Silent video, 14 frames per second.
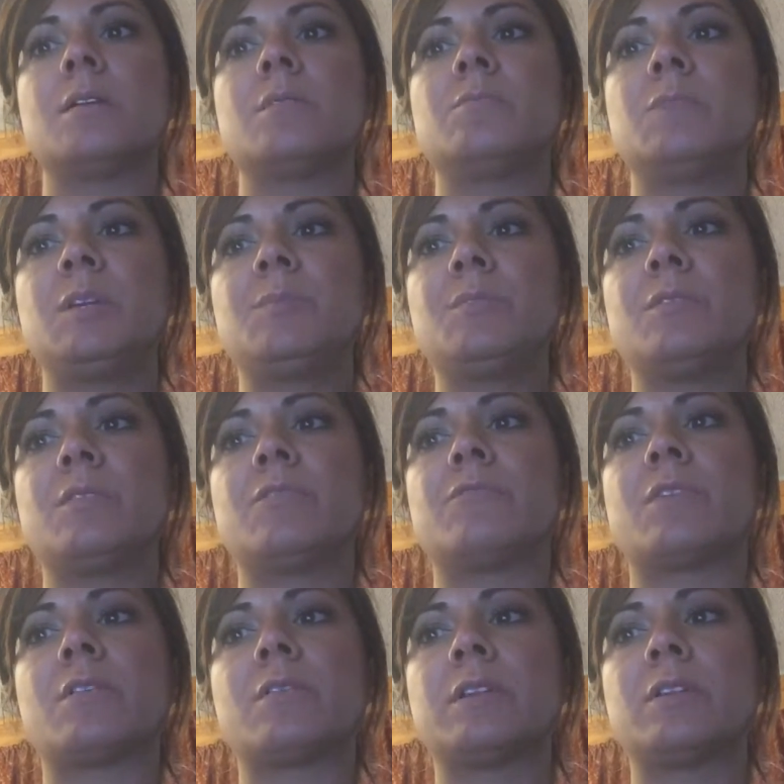People who have
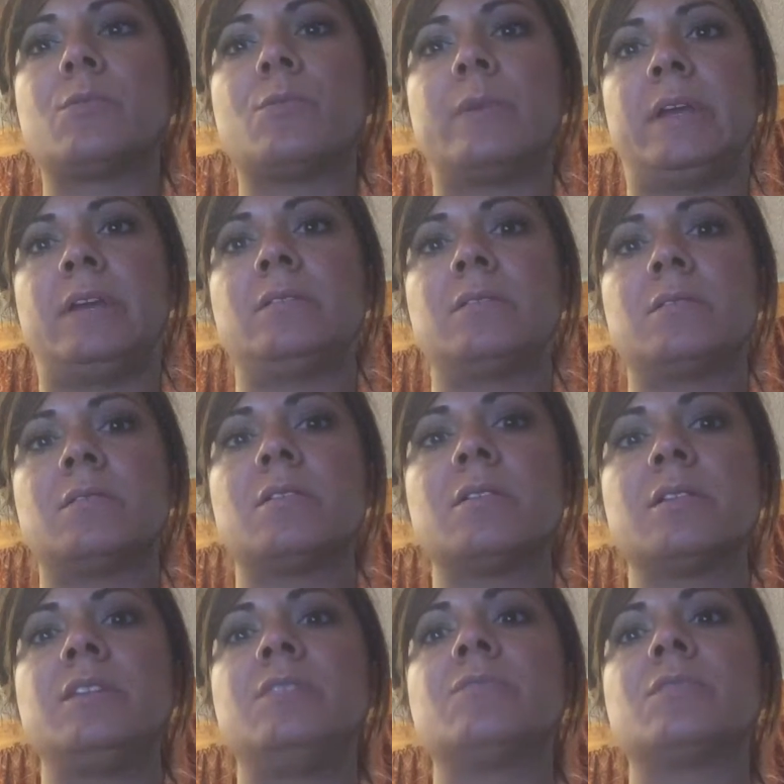already quit are
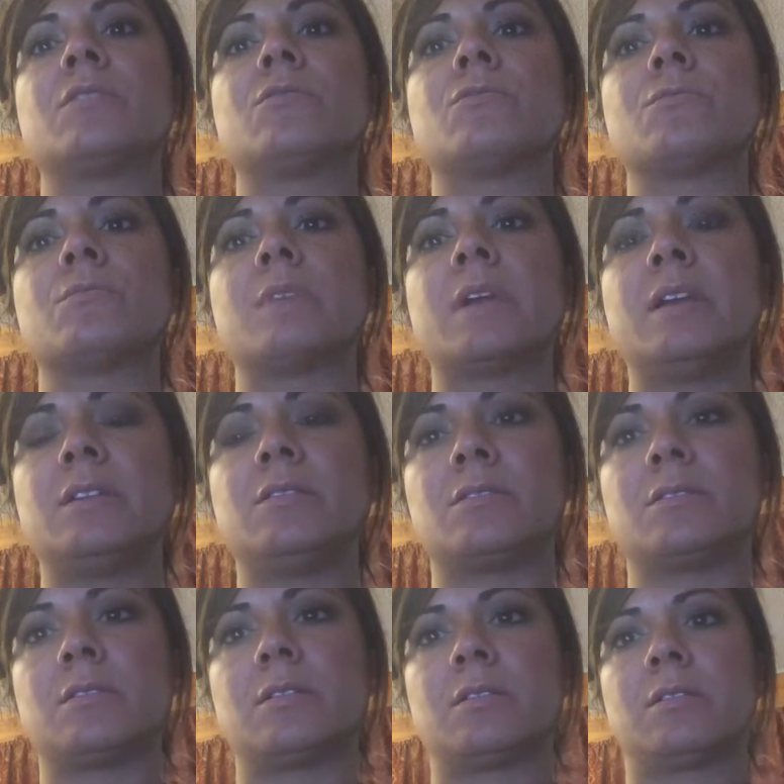an even
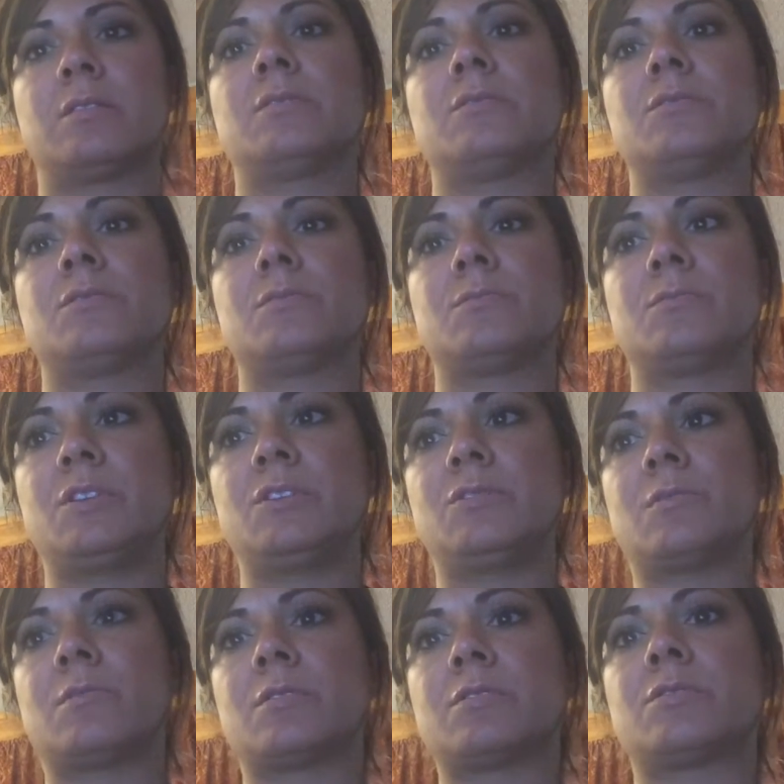greater
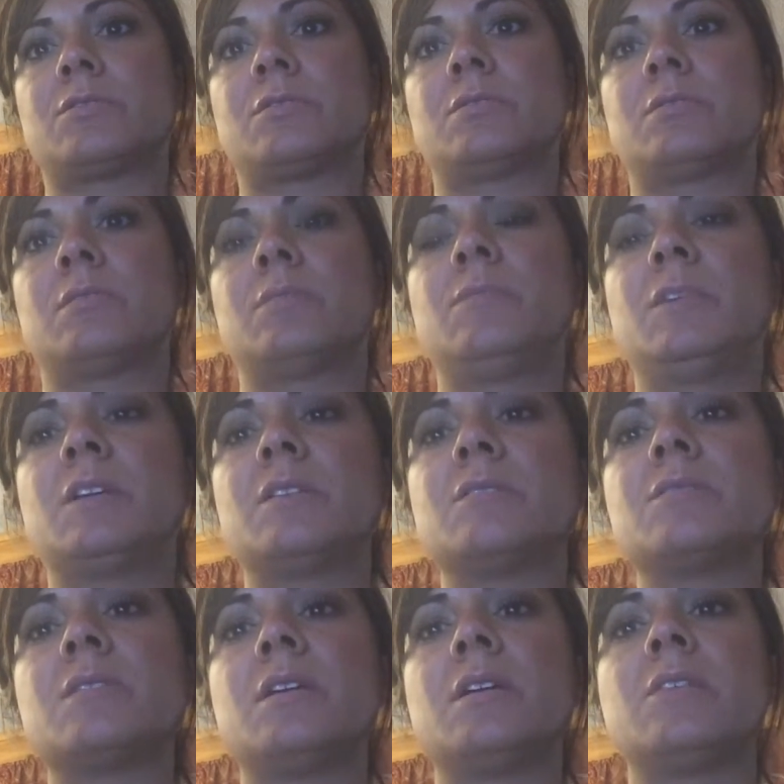resource
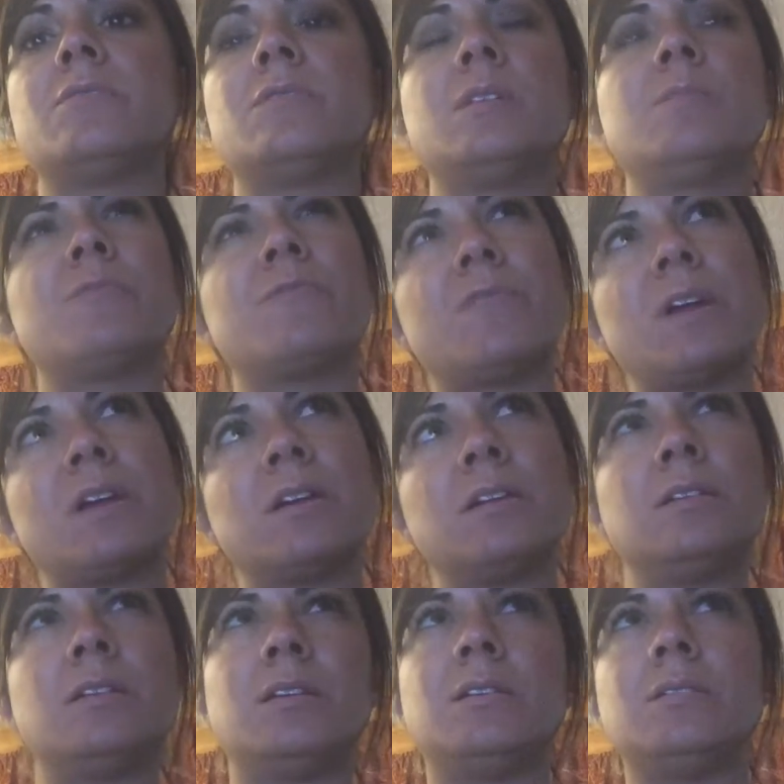because they
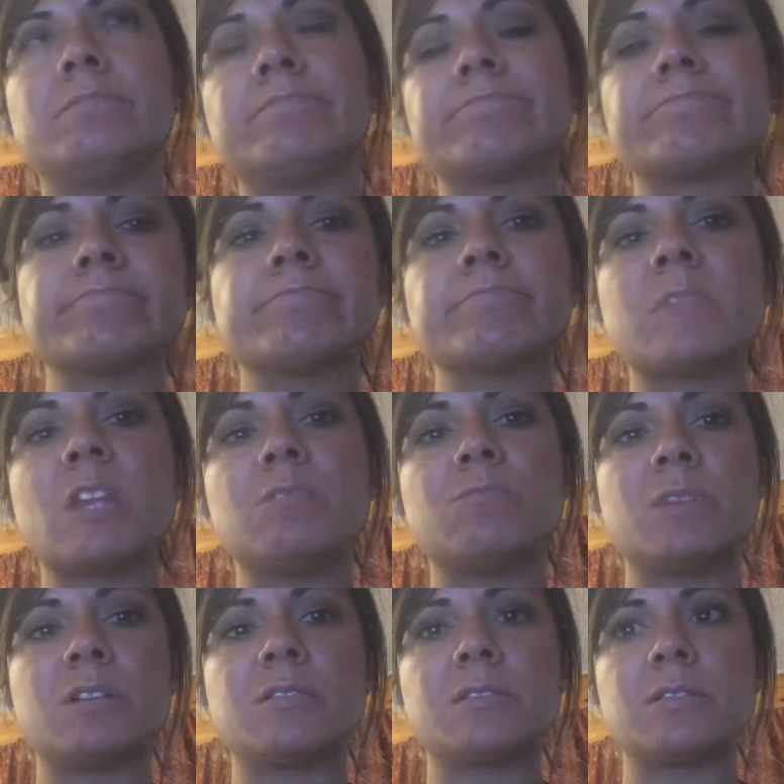provide a
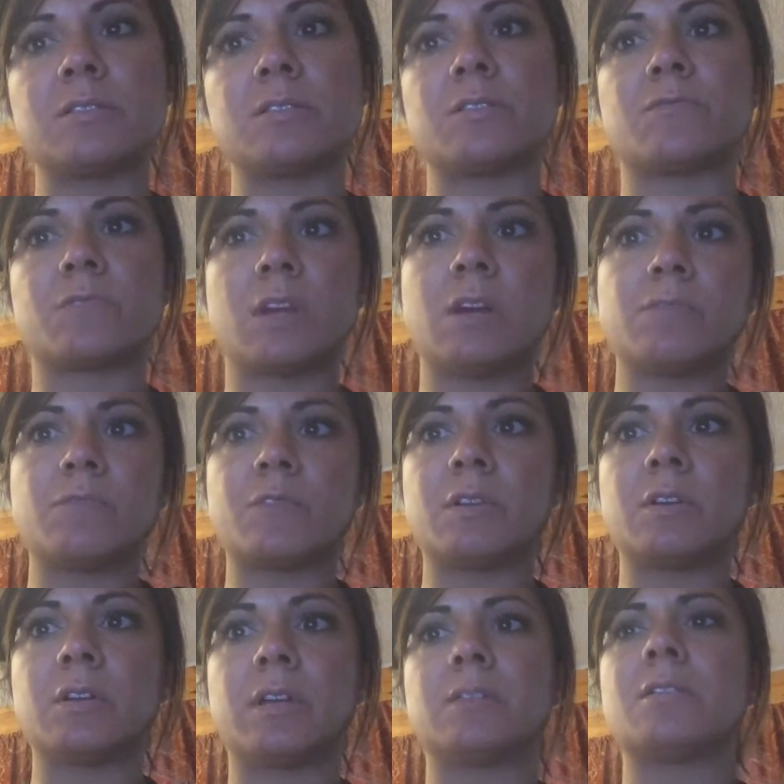better sense of
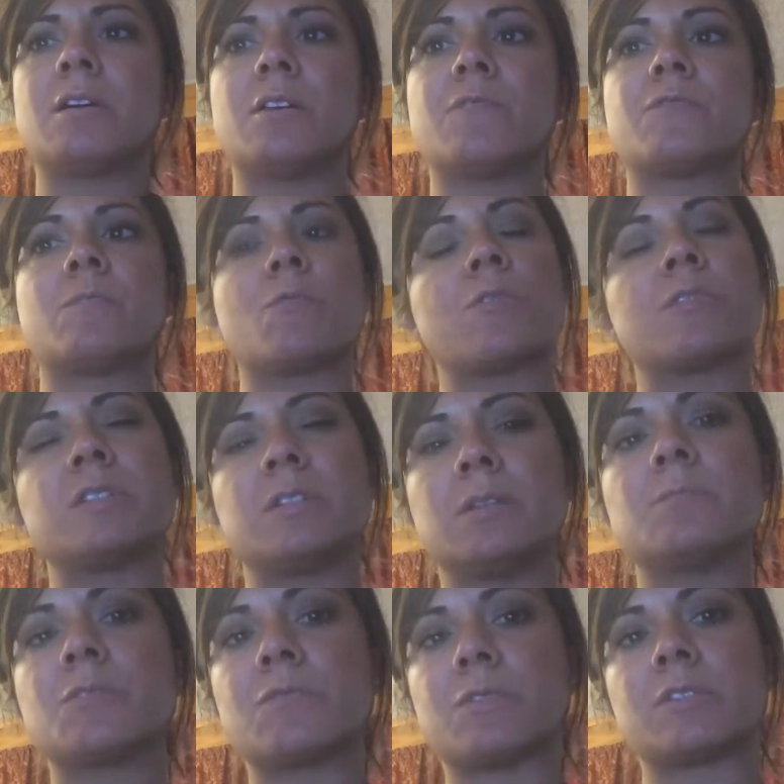comfort and offer more
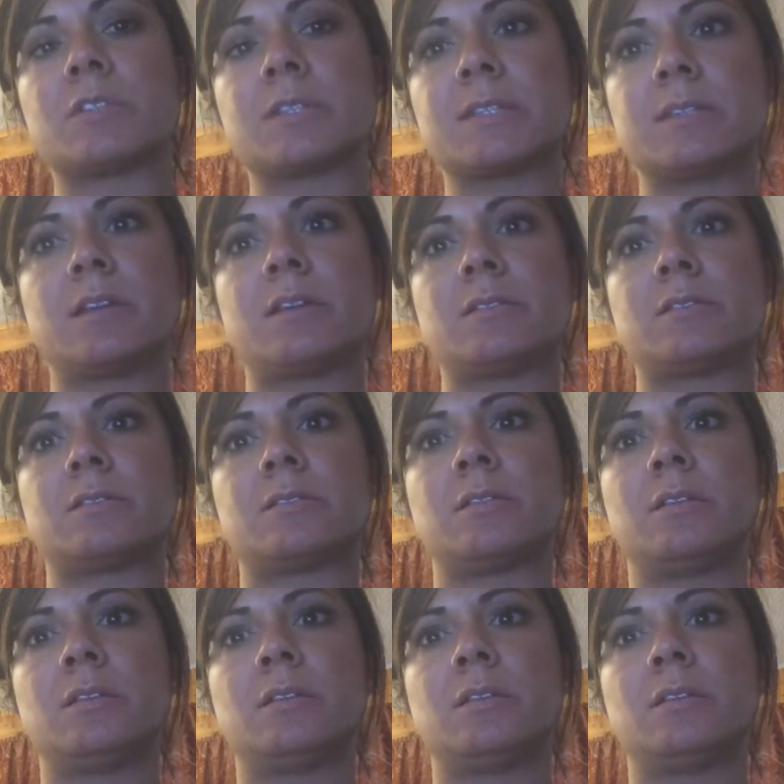tips for success.